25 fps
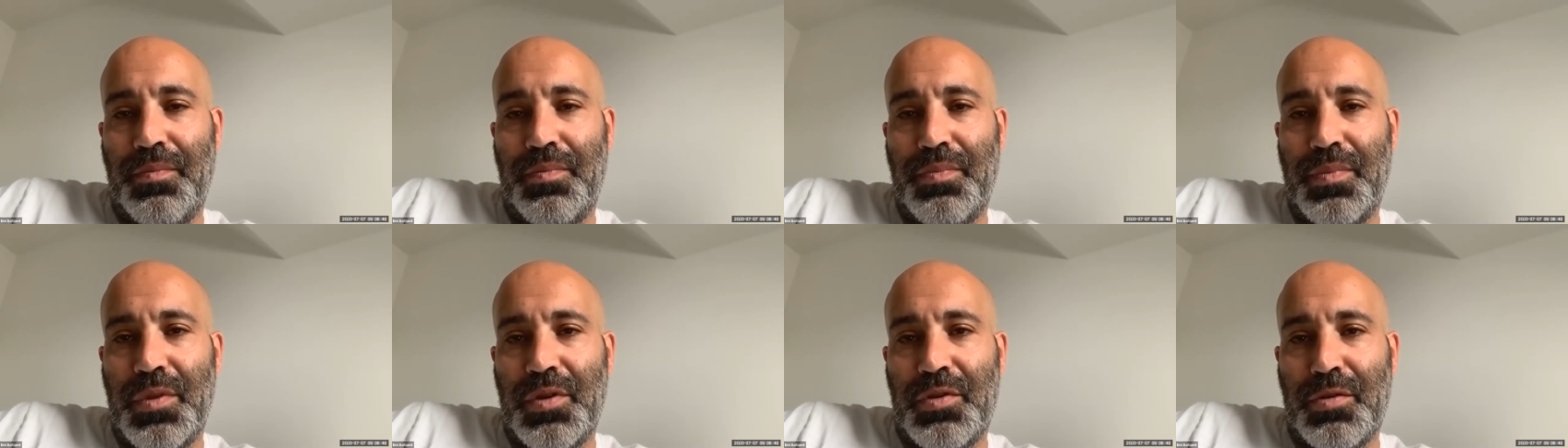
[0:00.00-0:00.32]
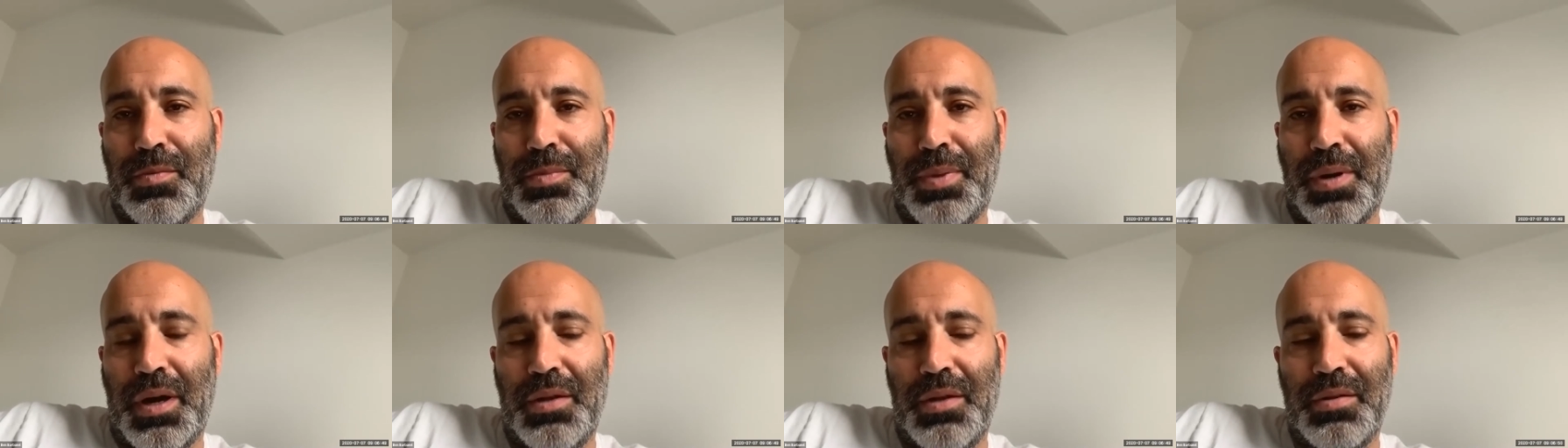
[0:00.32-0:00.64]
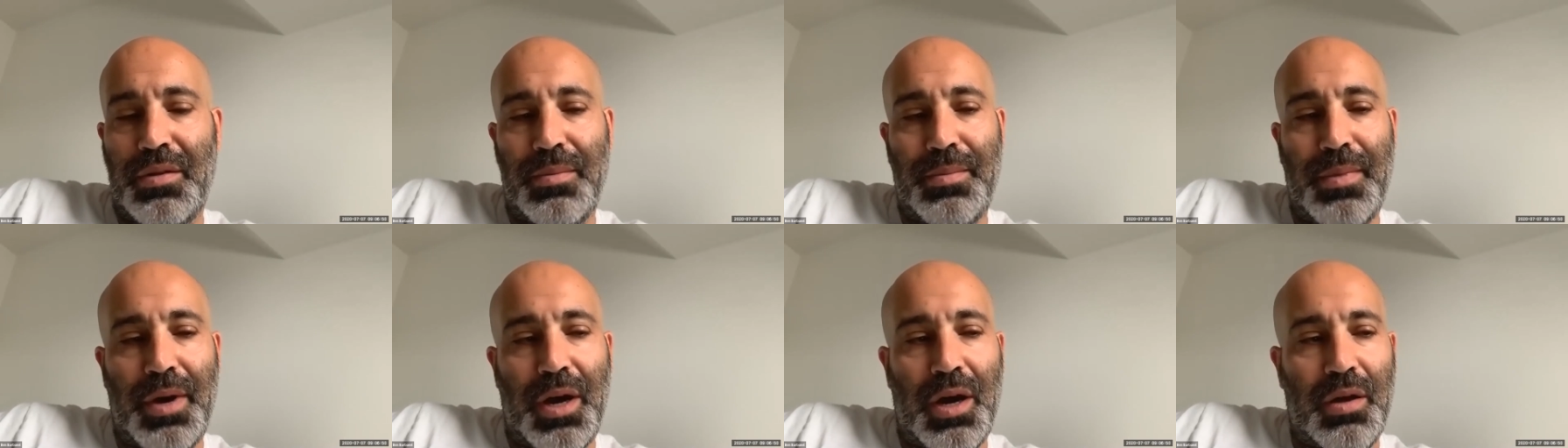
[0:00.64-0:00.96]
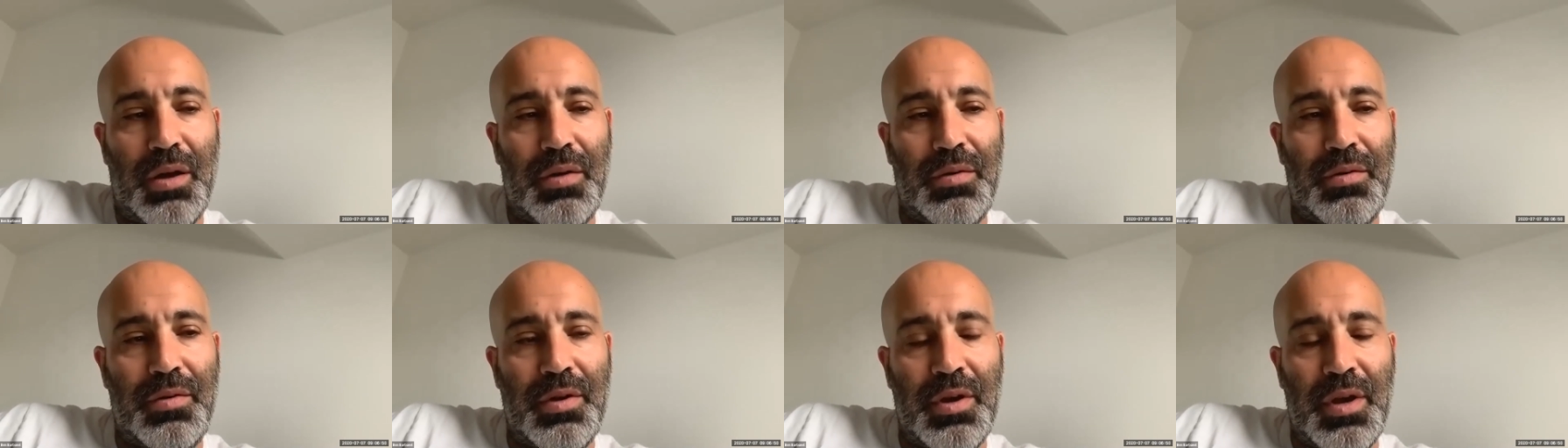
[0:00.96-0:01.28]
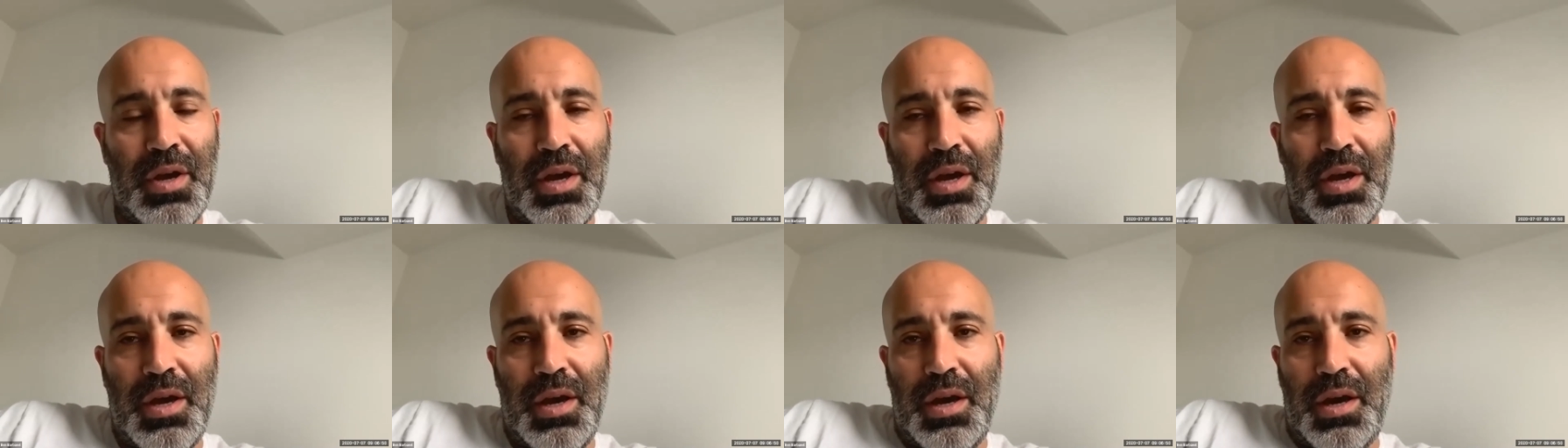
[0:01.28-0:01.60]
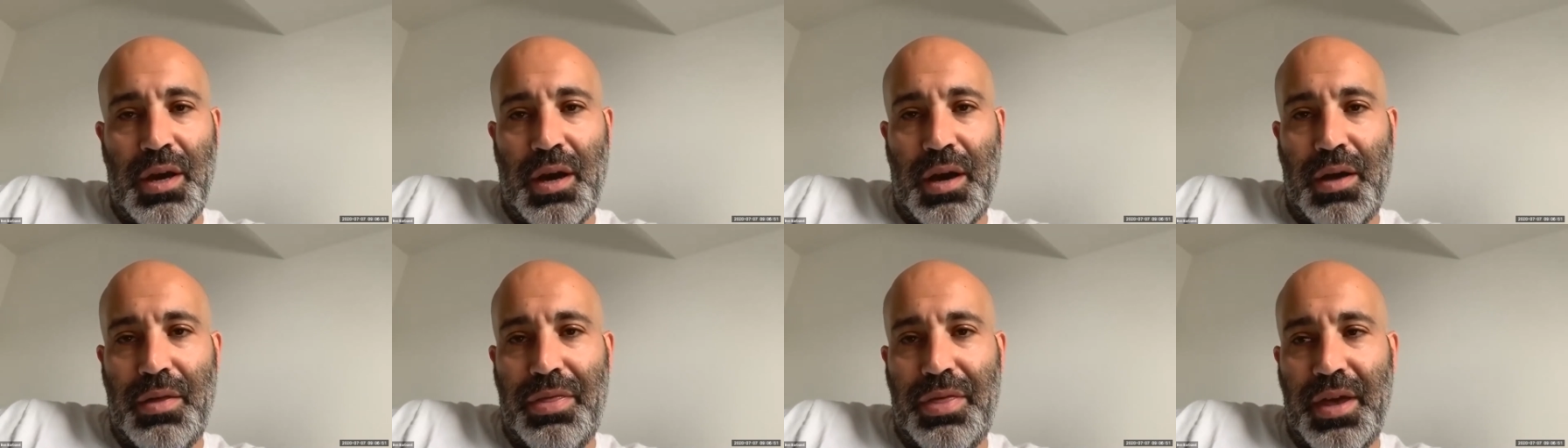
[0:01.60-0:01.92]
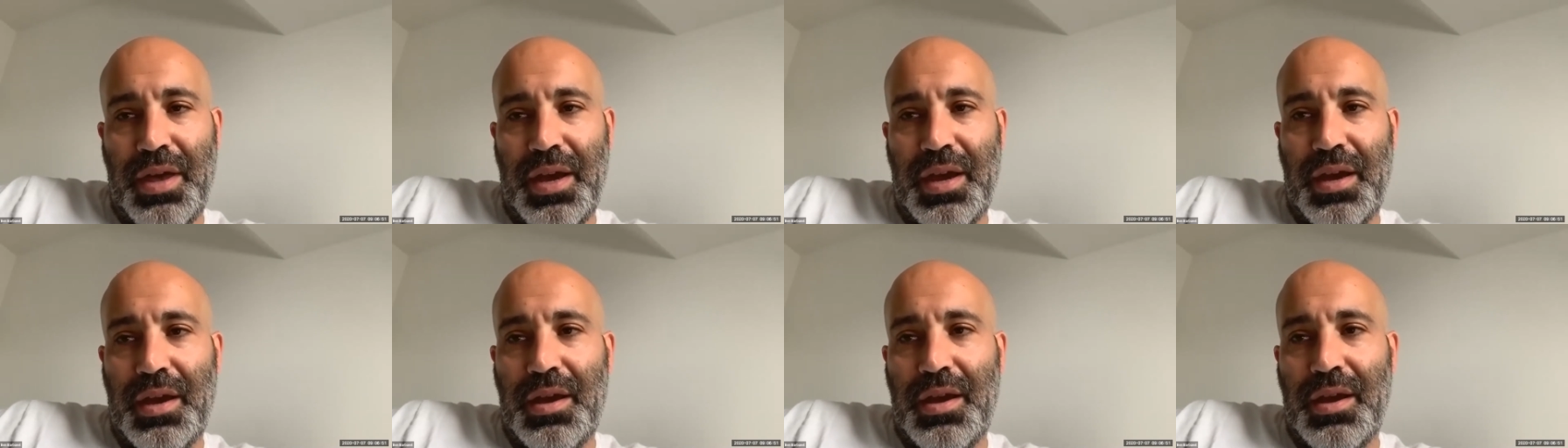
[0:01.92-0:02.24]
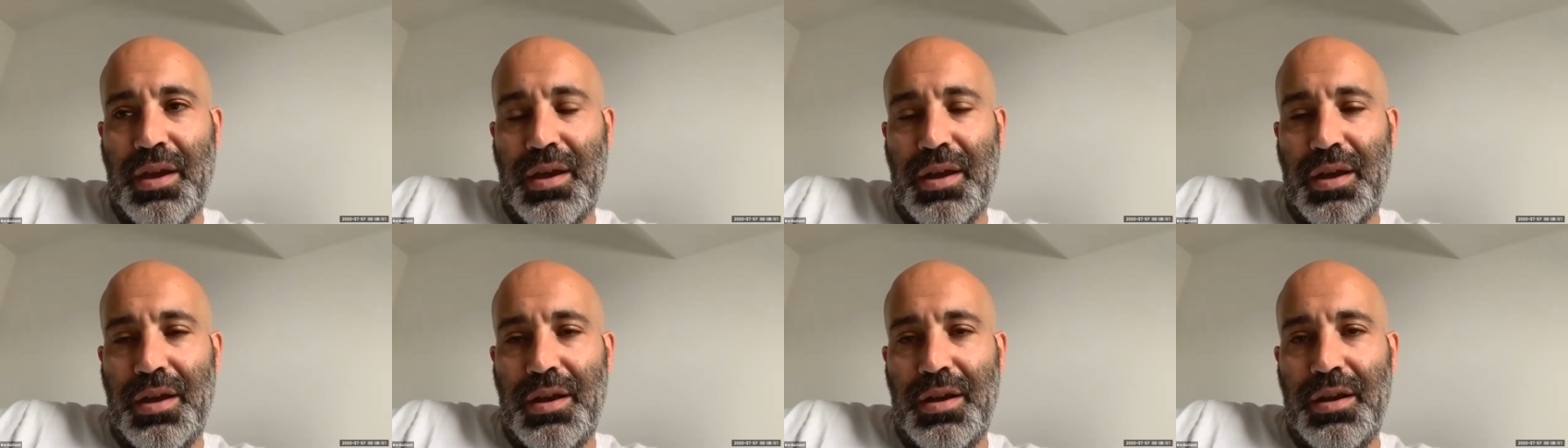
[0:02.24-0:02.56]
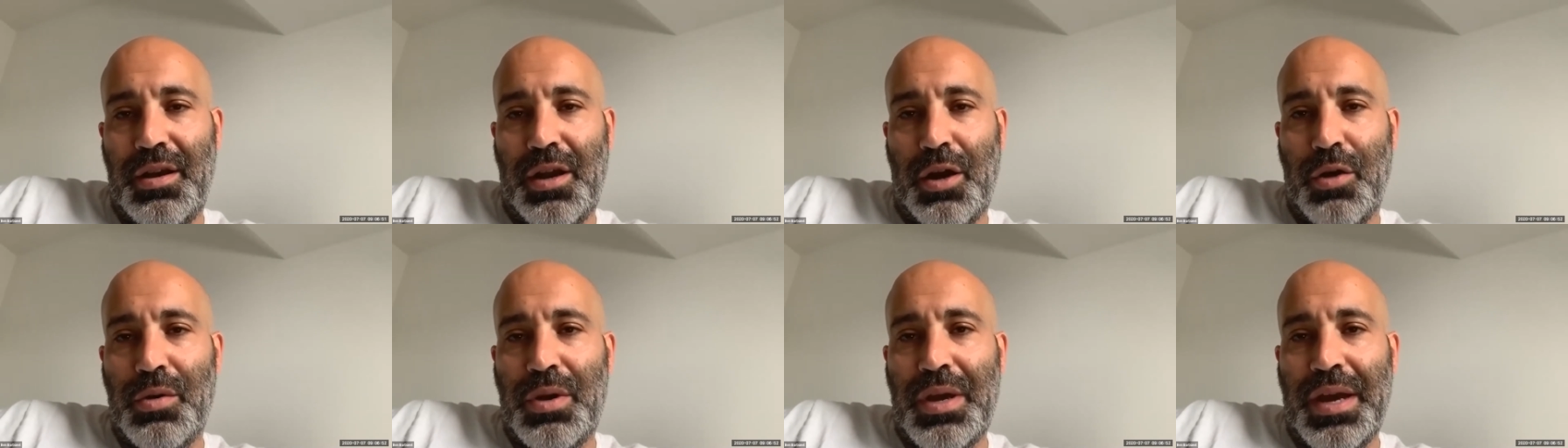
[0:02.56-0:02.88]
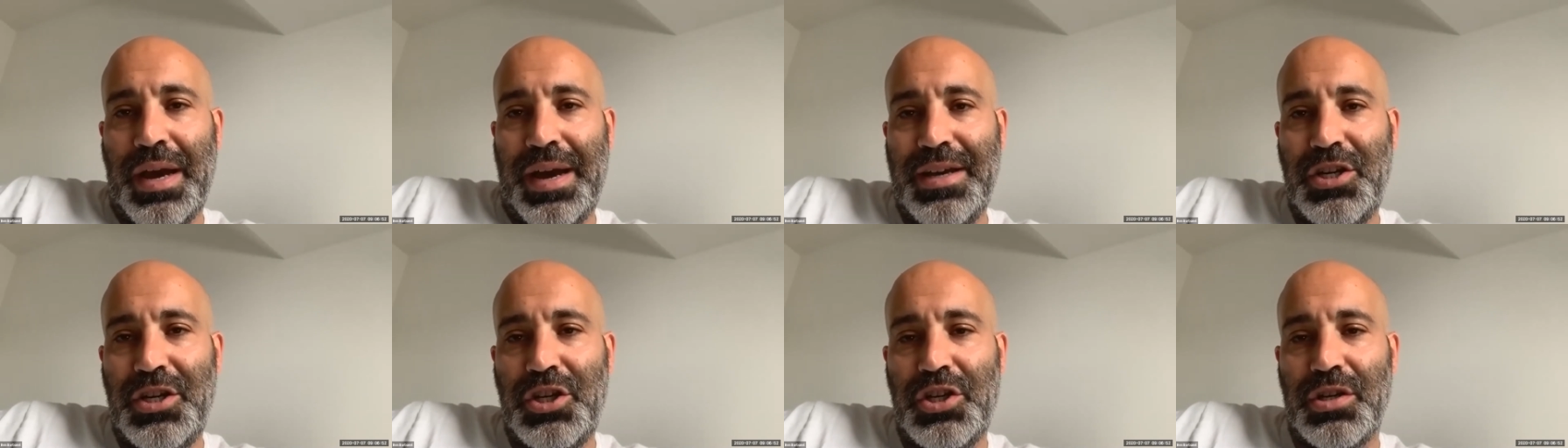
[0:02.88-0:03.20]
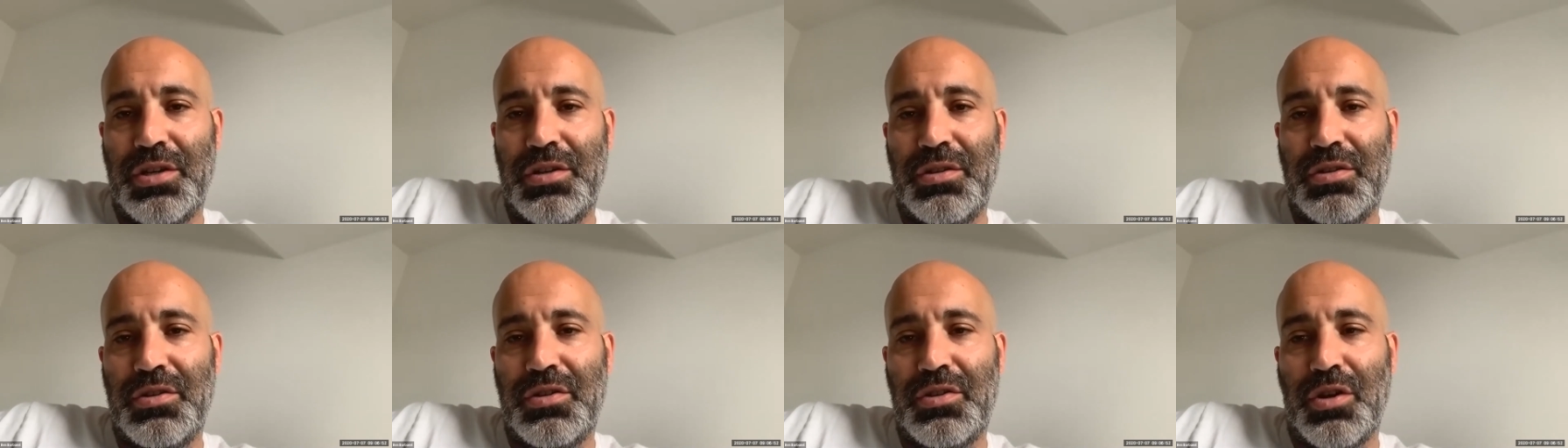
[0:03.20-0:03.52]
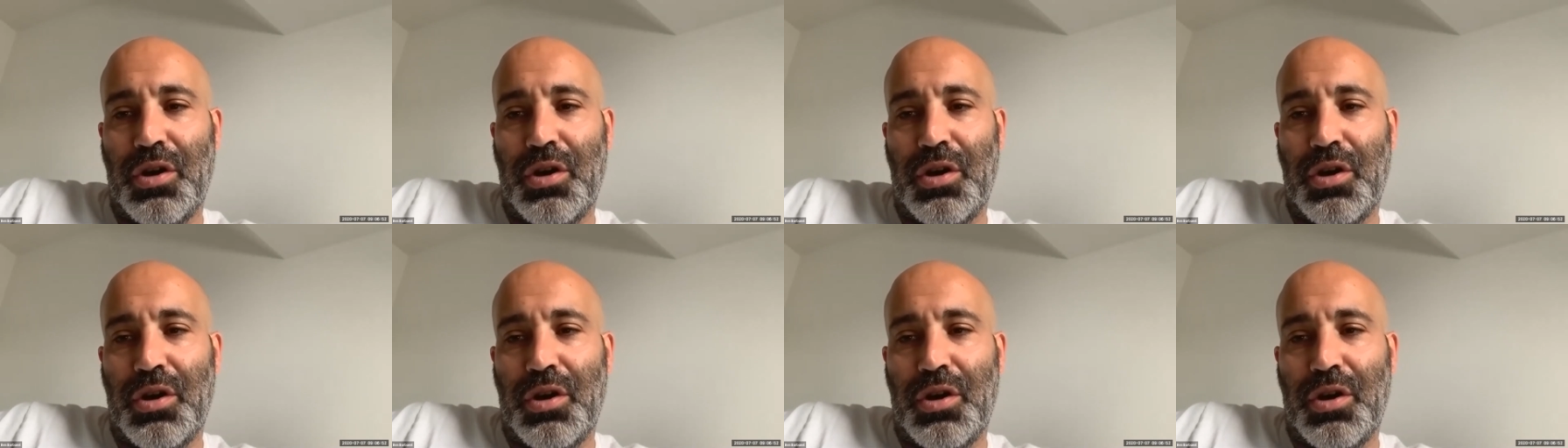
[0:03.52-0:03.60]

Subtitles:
supply and demand. I think locations